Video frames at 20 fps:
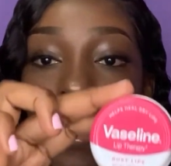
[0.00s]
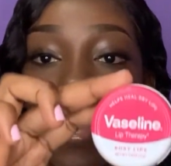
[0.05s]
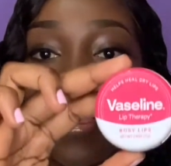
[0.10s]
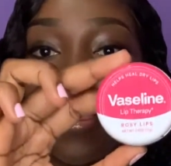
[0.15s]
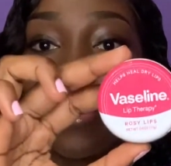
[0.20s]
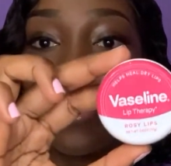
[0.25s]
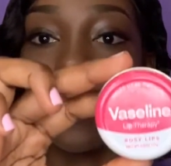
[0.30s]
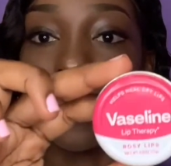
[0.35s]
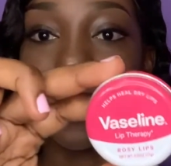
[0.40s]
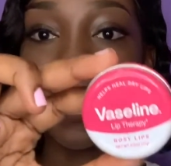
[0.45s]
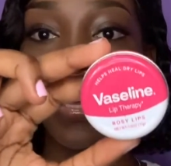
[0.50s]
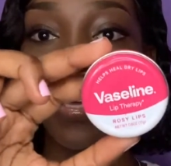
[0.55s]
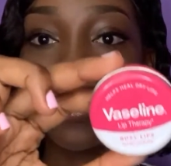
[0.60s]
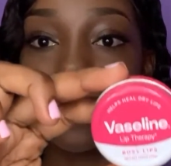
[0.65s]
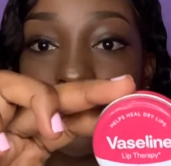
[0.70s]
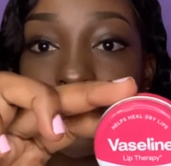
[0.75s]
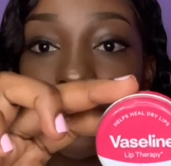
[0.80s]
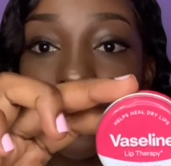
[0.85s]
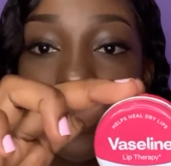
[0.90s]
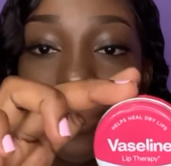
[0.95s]

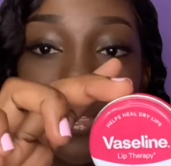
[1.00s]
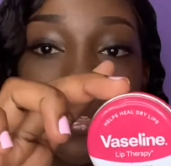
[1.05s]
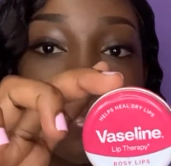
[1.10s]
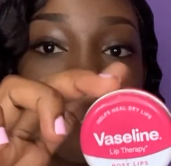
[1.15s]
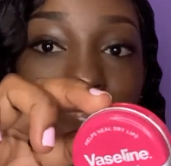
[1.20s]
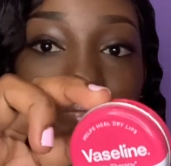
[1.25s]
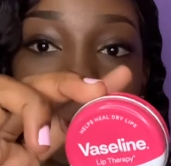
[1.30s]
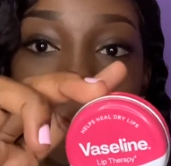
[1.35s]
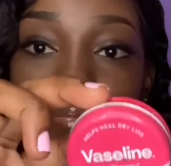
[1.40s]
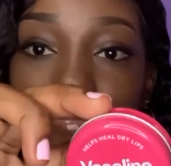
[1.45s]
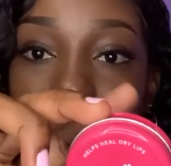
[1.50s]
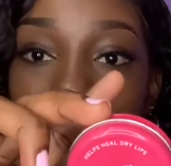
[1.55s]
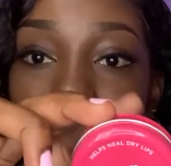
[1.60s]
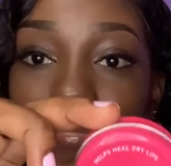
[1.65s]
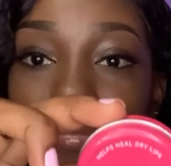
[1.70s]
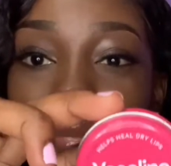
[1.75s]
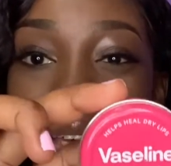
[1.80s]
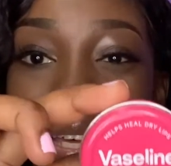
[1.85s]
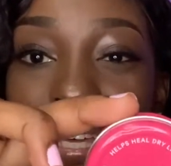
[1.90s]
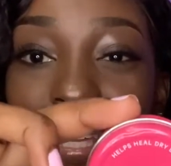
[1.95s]
this
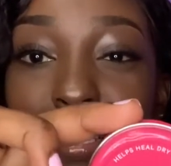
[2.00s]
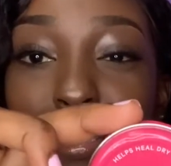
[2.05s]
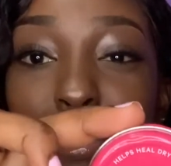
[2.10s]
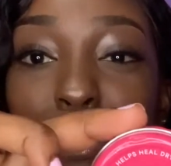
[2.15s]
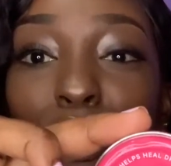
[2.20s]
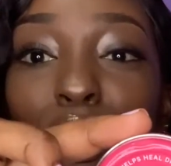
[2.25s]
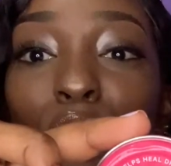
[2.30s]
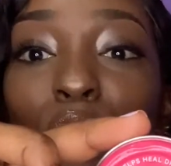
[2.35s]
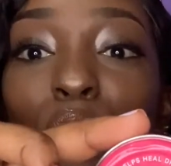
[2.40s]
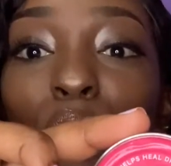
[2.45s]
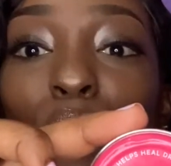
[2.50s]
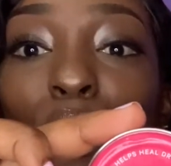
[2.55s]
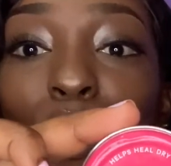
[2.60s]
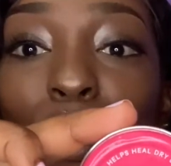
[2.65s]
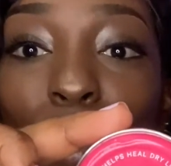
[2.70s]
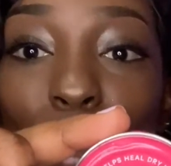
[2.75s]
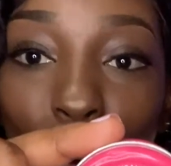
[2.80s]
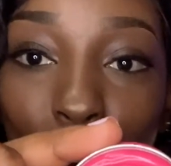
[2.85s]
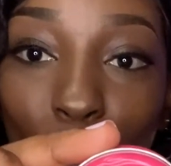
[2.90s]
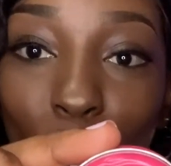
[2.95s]
is the
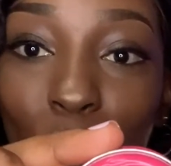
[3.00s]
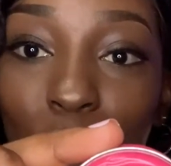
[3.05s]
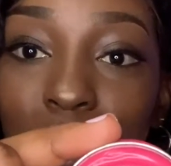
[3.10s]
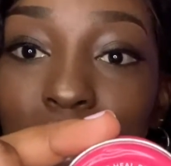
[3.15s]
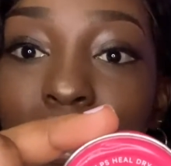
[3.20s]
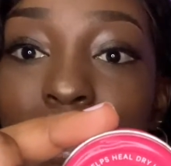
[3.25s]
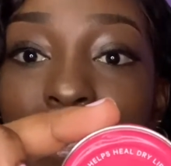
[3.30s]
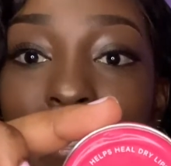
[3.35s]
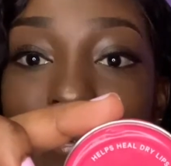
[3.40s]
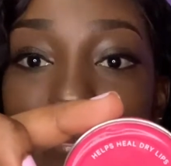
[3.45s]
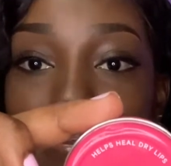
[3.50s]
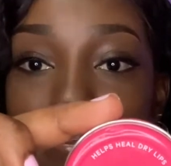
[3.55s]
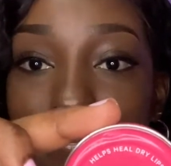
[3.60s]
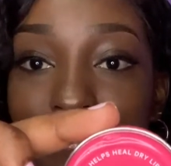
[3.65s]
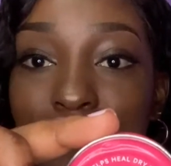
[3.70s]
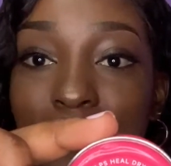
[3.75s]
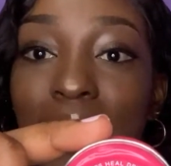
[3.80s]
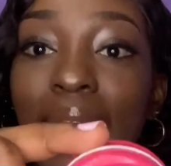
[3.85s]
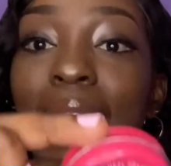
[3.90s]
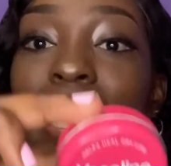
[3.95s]
GOAT.
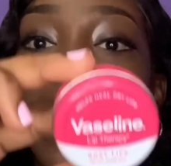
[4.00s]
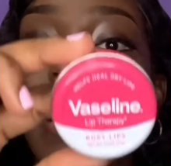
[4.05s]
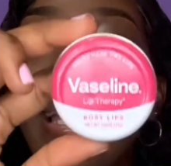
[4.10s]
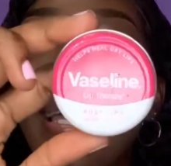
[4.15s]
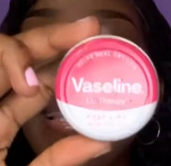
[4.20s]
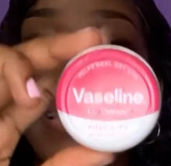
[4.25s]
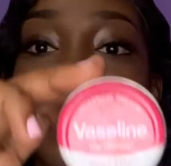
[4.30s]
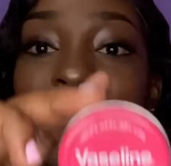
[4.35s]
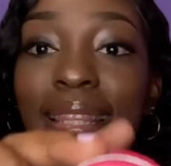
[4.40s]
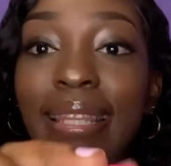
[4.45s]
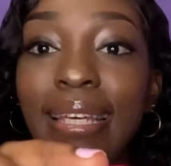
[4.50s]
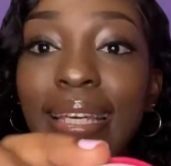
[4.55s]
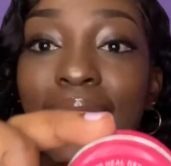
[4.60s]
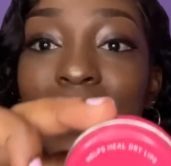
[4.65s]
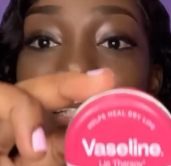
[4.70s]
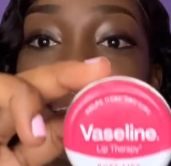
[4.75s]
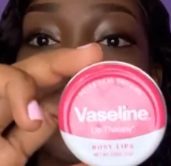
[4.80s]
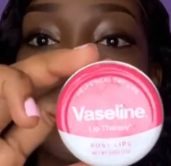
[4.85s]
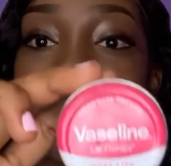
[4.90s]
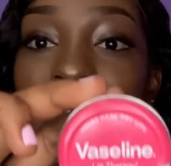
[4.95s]

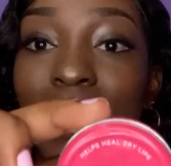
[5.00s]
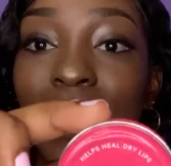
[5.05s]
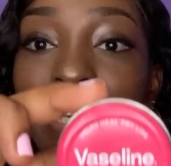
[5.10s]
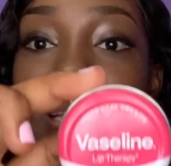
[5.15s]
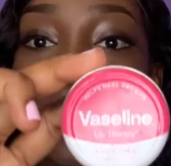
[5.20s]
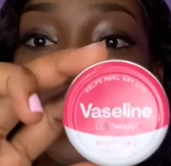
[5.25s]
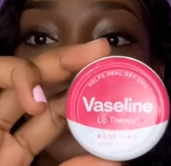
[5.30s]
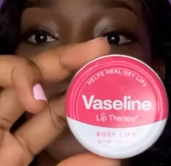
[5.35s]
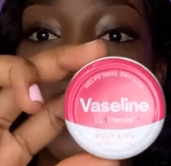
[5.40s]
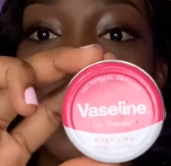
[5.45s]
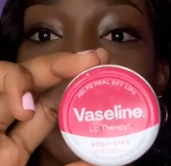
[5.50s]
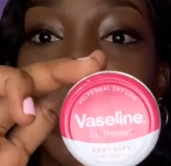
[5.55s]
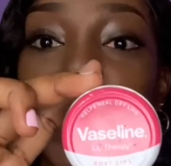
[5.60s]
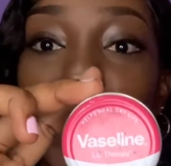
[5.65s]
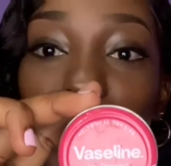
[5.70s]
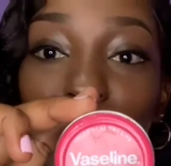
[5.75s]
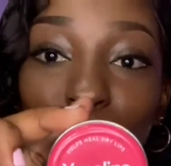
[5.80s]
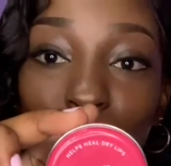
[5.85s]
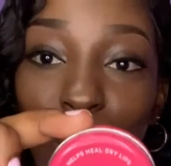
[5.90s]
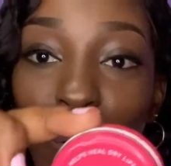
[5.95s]
This is the
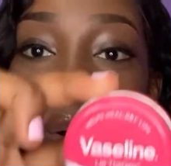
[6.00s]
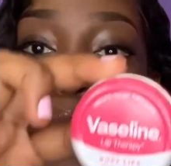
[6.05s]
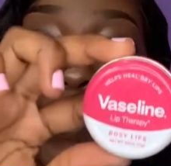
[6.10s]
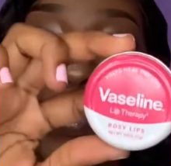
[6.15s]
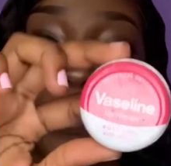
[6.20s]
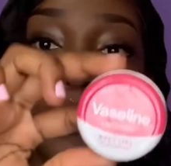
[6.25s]
GOAT.